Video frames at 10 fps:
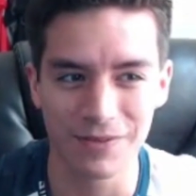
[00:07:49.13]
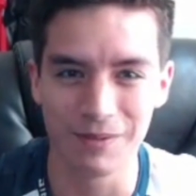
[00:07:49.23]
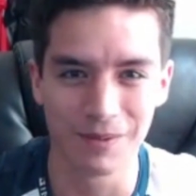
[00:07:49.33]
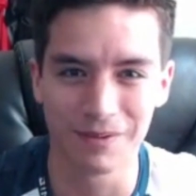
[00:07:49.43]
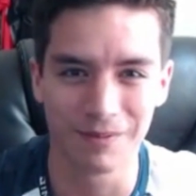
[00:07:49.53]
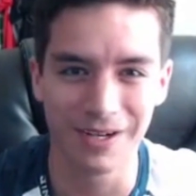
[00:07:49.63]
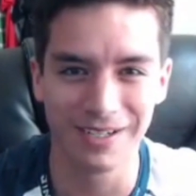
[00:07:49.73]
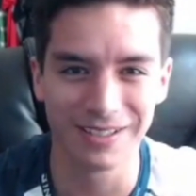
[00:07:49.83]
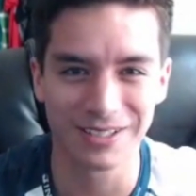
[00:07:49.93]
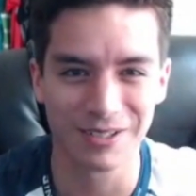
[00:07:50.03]
you were to write
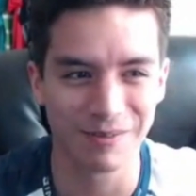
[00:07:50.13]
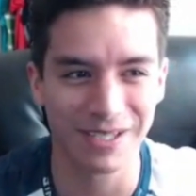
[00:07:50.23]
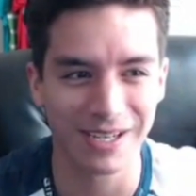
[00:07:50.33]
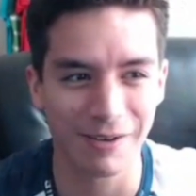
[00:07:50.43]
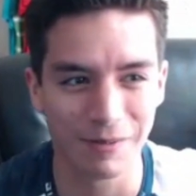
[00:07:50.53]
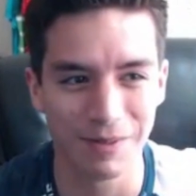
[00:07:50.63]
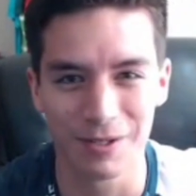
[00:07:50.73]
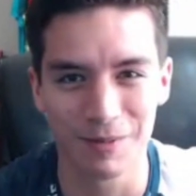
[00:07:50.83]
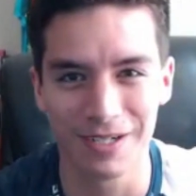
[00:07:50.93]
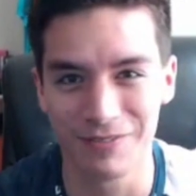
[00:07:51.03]
in the script that I would beat
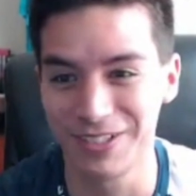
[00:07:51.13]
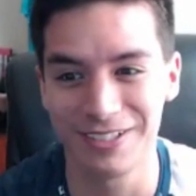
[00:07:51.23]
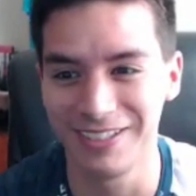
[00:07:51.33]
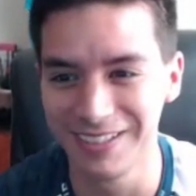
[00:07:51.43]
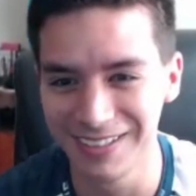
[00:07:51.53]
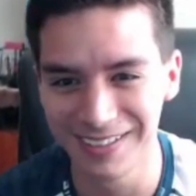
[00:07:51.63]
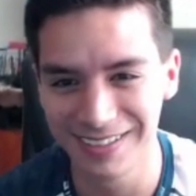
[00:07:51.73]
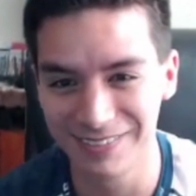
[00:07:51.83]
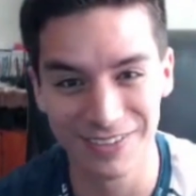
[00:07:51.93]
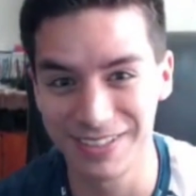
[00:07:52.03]
Armada for sure,
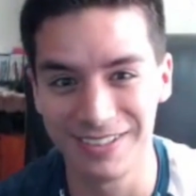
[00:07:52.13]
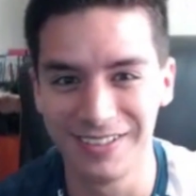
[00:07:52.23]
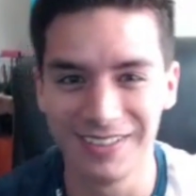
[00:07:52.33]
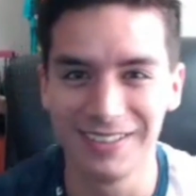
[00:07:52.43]
for sure.